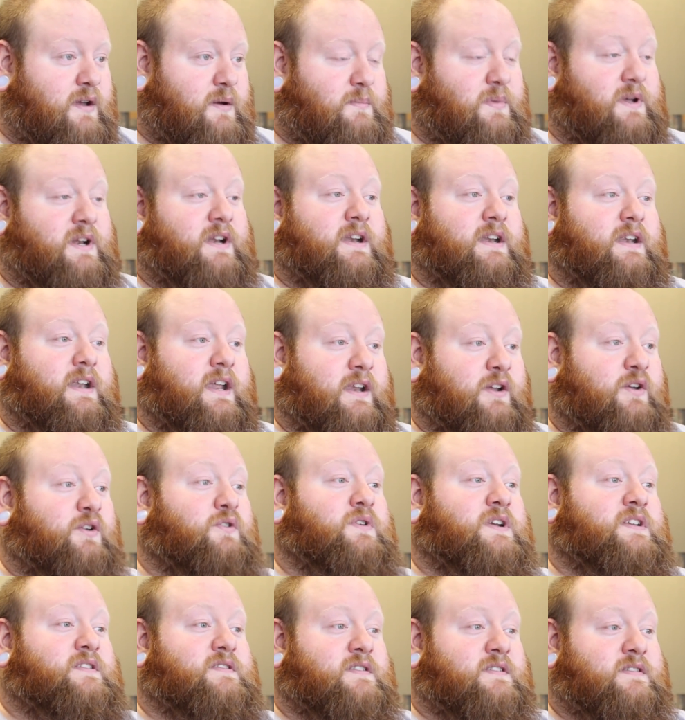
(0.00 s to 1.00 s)
but it
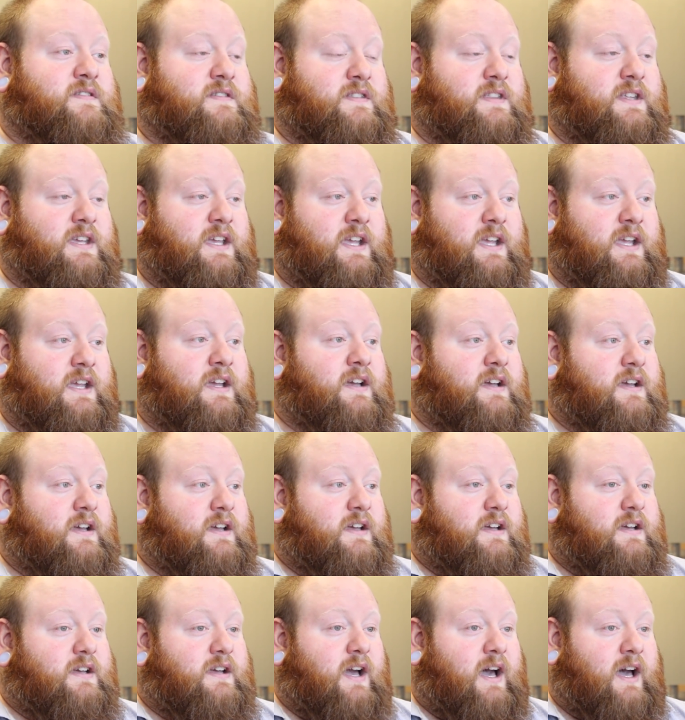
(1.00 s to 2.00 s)
increases the
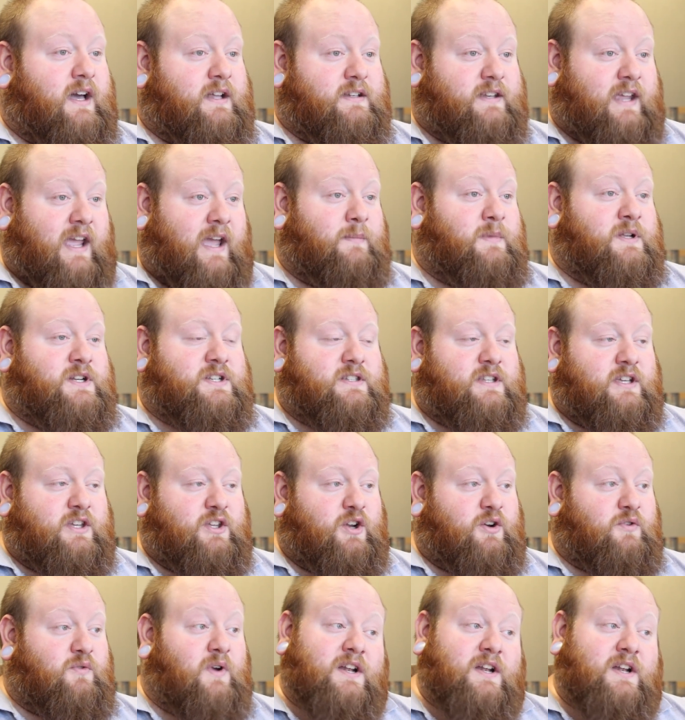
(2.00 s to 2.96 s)
damage that your